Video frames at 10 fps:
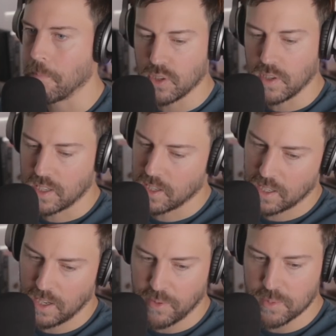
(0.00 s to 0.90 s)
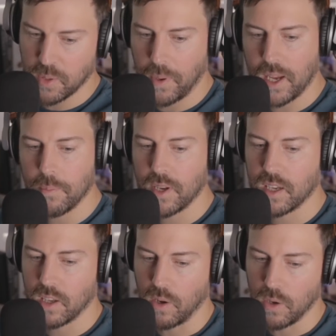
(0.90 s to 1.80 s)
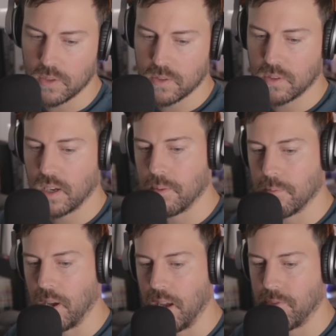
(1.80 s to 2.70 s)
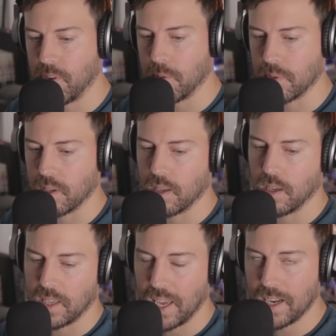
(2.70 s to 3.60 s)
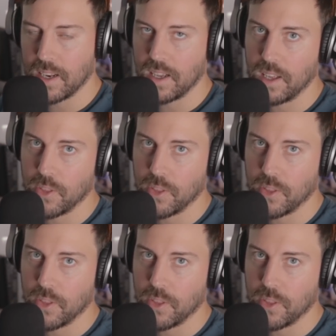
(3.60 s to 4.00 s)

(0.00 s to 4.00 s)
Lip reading: So it could come from Japan, but it could also come from Canada.